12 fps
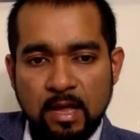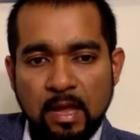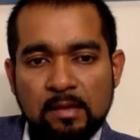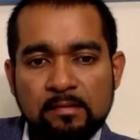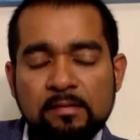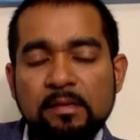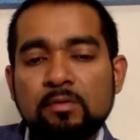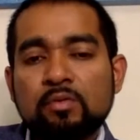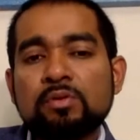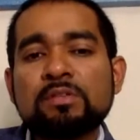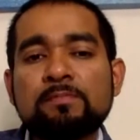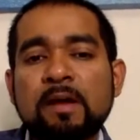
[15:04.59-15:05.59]
and see
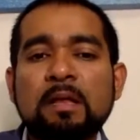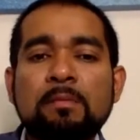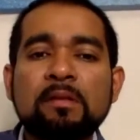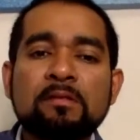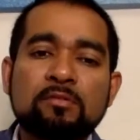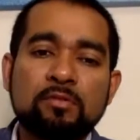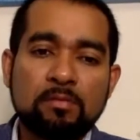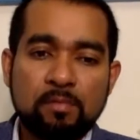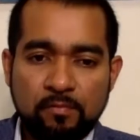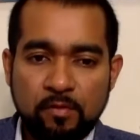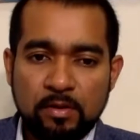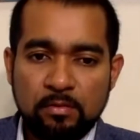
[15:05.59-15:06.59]
which vitamin is
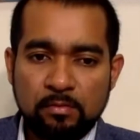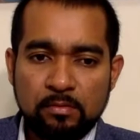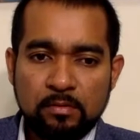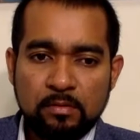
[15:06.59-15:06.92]
suitable for you.